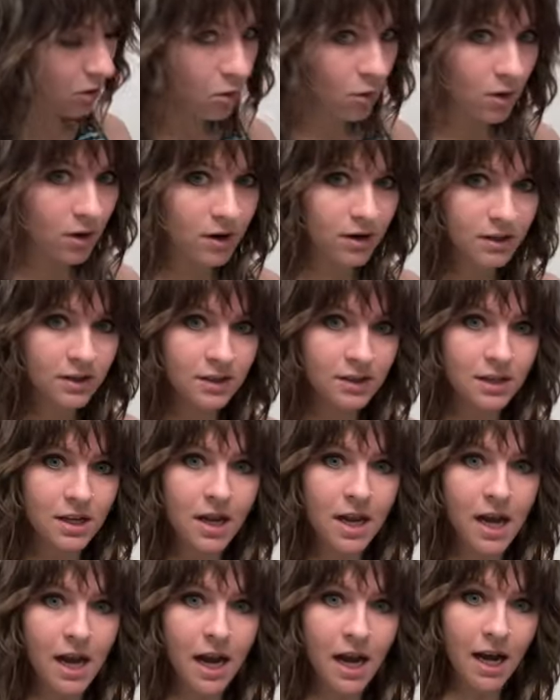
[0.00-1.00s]
cords.
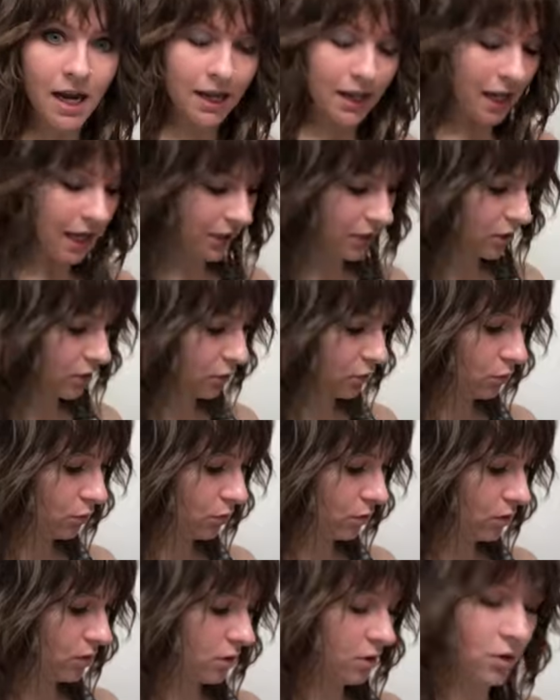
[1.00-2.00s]
I like
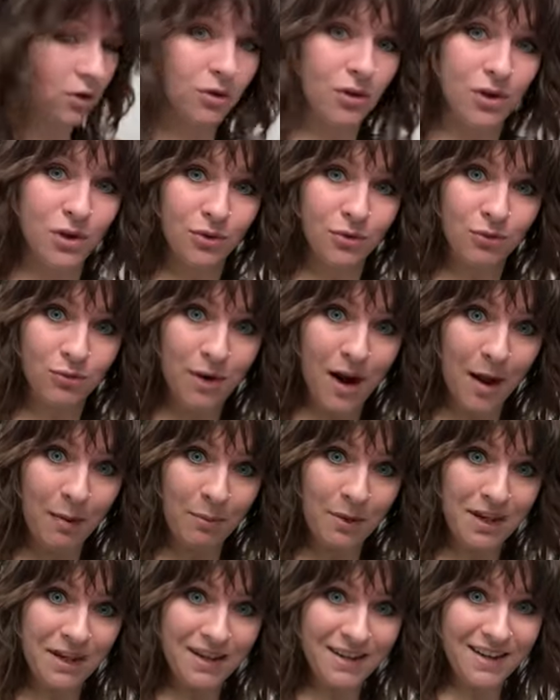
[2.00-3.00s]
to wrap
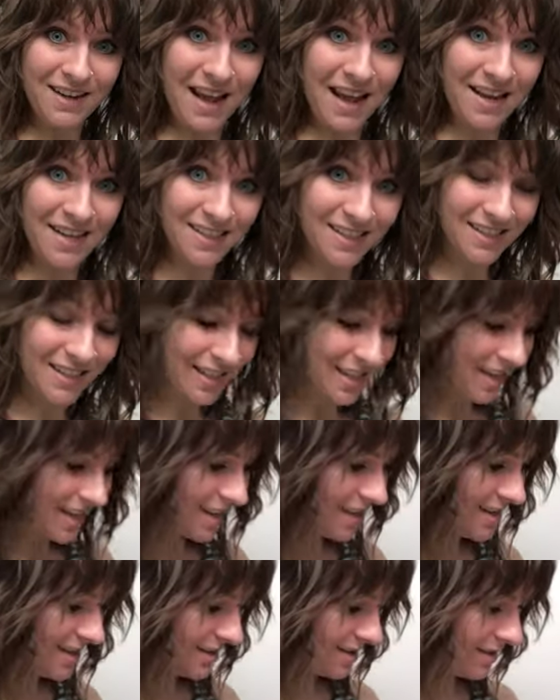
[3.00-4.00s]
it
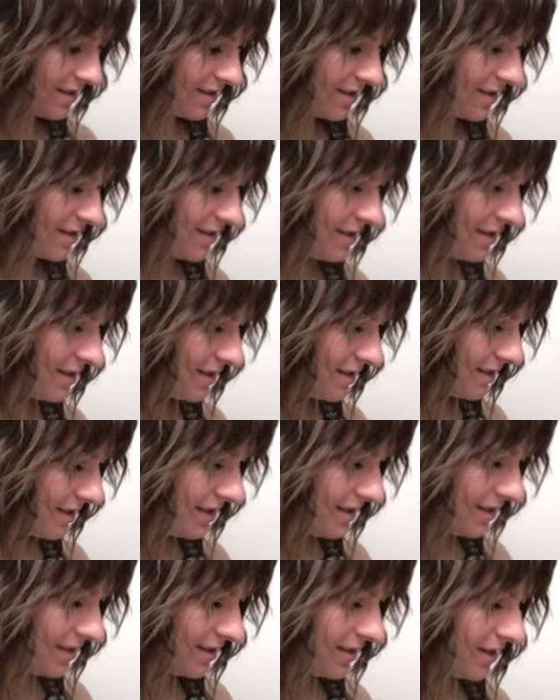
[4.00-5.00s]
nicely
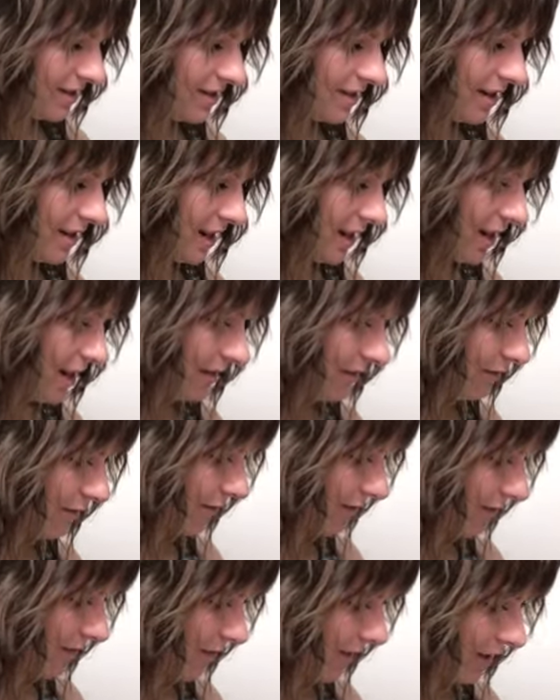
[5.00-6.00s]
and kind of
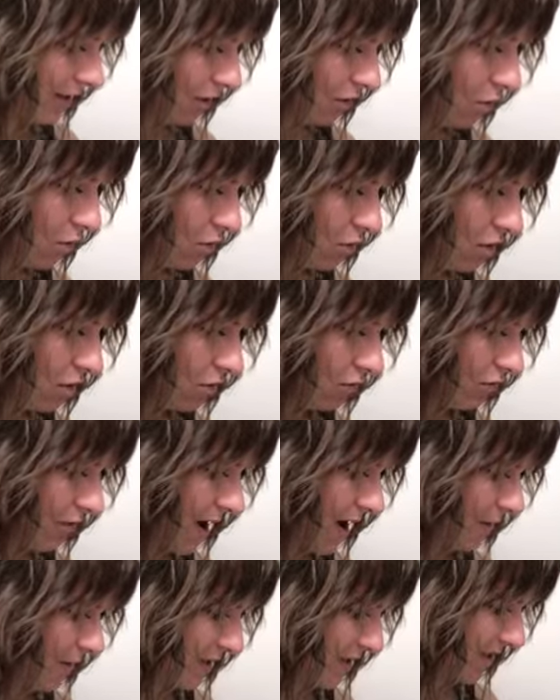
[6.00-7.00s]
let the cord
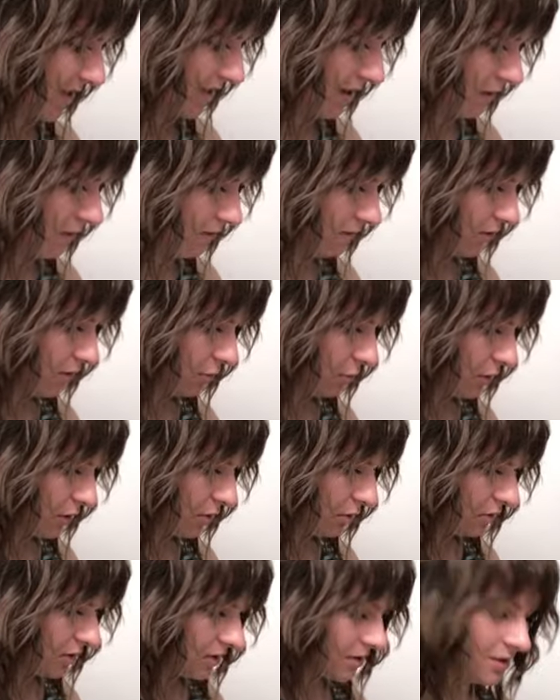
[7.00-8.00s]
wrap itself
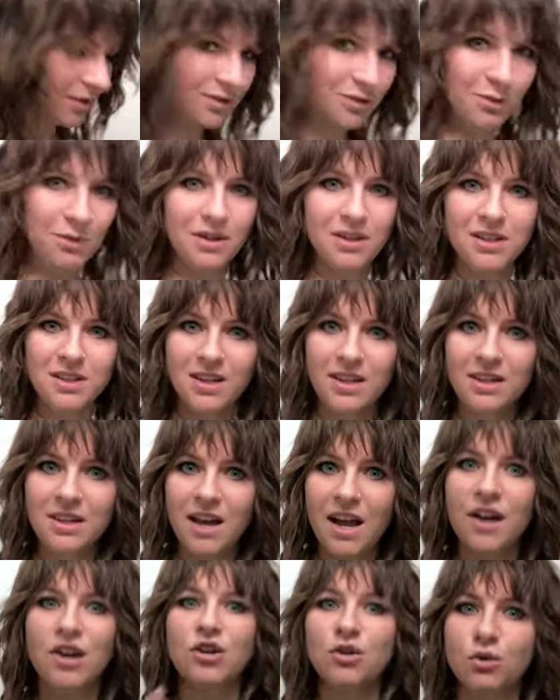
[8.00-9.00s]
almost, so it doesn't get
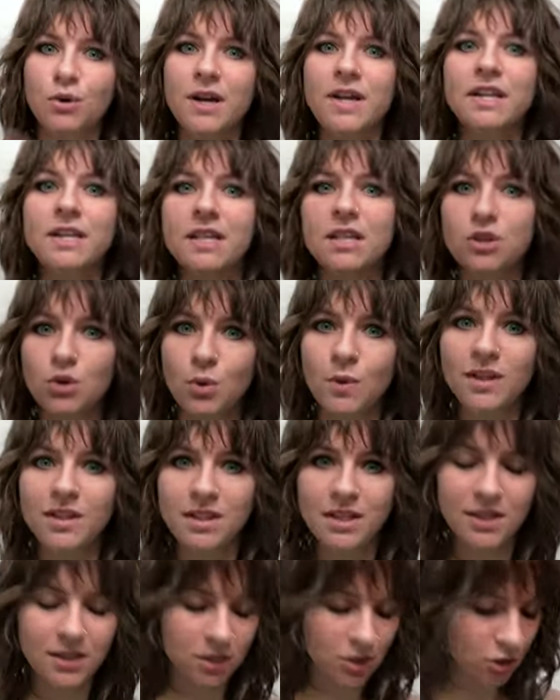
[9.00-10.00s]
that crazy
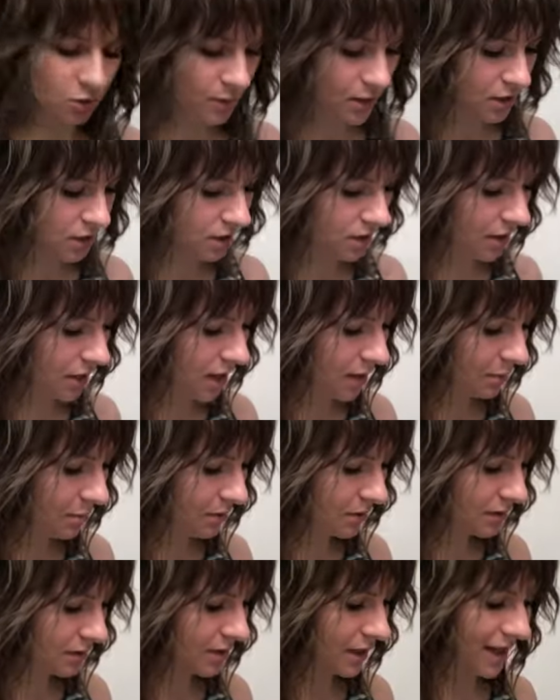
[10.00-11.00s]
twisty situation that
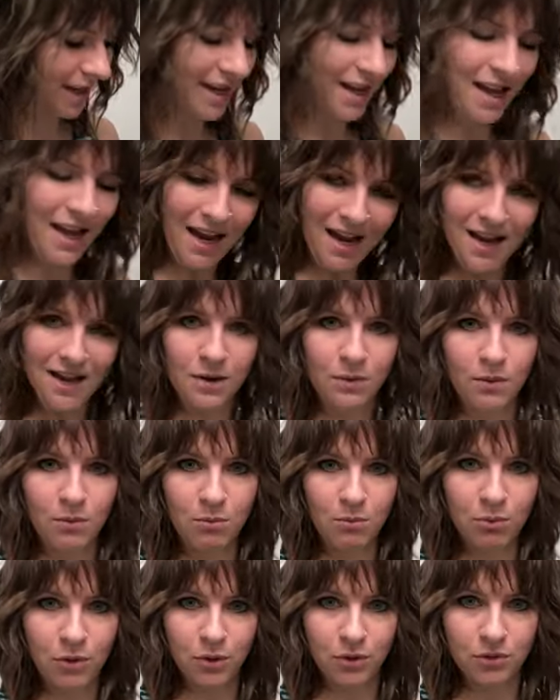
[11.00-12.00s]
happens. I hate it when
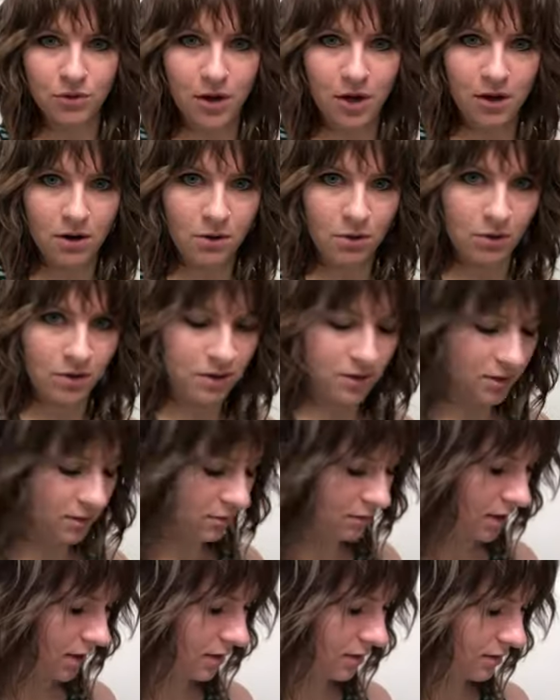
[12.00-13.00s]
blow dryer cords do
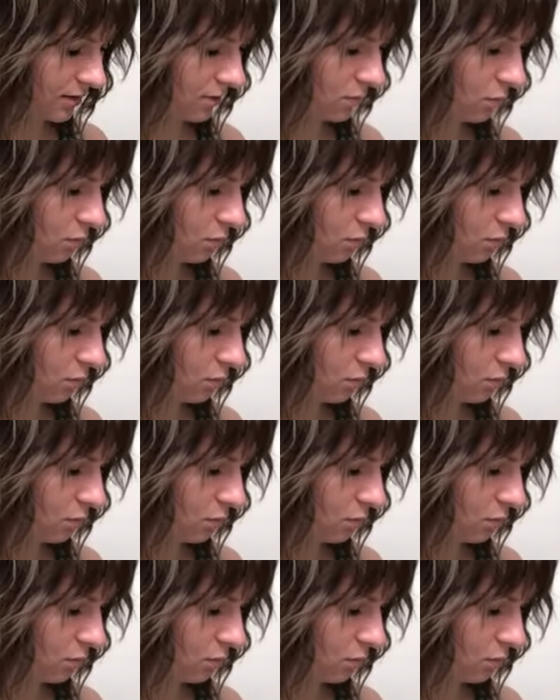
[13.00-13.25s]
that. It's the